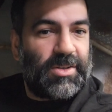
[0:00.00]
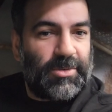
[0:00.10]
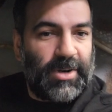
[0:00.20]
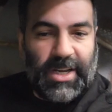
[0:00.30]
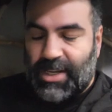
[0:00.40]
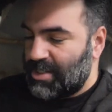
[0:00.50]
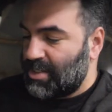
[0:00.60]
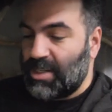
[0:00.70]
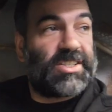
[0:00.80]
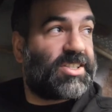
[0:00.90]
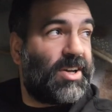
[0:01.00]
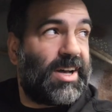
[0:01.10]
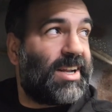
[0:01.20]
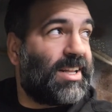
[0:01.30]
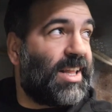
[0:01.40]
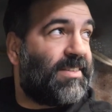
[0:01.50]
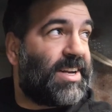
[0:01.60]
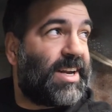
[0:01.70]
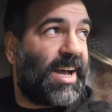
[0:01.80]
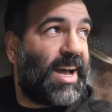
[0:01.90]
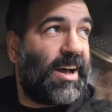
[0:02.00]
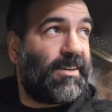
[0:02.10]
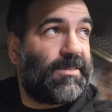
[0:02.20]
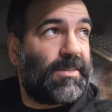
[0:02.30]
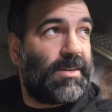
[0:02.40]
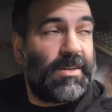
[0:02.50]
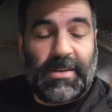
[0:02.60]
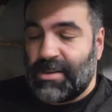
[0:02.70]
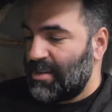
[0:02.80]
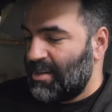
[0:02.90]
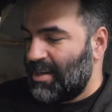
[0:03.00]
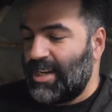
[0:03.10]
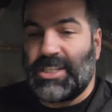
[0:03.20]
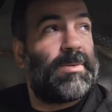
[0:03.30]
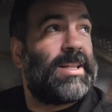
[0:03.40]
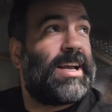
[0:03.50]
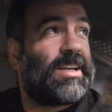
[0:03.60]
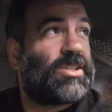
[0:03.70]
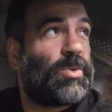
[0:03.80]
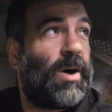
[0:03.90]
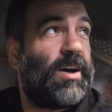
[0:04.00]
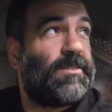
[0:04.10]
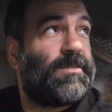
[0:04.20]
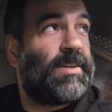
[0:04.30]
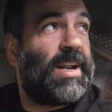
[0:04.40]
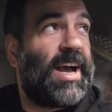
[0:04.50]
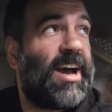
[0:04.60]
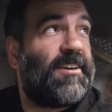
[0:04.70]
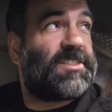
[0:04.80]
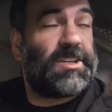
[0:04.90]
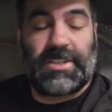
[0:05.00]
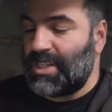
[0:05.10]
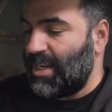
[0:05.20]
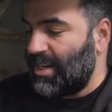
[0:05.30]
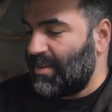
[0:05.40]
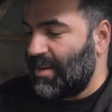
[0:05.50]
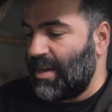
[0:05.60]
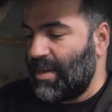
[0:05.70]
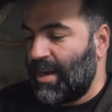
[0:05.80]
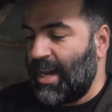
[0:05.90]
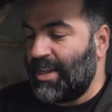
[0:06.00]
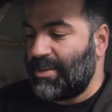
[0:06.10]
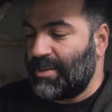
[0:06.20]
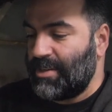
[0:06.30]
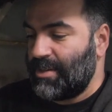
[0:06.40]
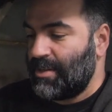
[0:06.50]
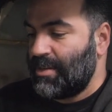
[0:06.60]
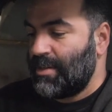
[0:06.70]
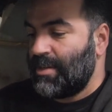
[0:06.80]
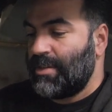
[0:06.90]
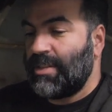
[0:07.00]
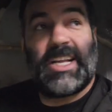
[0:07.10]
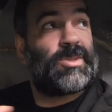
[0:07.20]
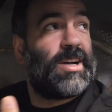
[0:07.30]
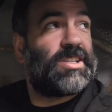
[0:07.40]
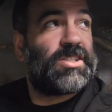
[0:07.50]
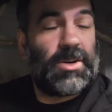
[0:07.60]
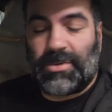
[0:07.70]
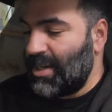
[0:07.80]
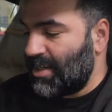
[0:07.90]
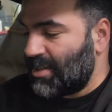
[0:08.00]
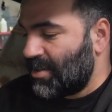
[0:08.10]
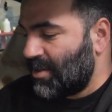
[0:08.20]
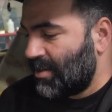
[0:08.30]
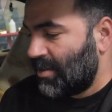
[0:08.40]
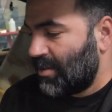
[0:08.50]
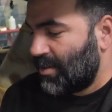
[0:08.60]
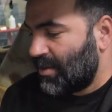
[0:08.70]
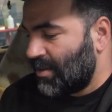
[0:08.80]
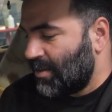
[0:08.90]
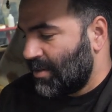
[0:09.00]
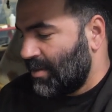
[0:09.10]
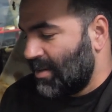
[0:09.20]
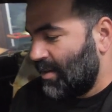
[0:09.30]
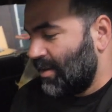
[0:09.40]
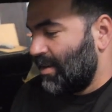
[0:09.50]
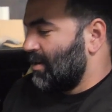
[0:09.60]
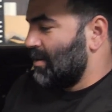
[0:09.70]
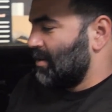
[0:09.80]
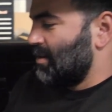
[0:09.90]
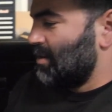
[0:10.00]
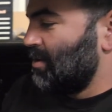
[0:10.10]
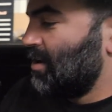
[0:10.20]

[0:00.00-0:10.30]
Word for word: bridge, it's still at 11 and a half. It needs to be like 12 and a half, 13. For what? Idle. That's why it's so rich. So can you turn the idle up? No,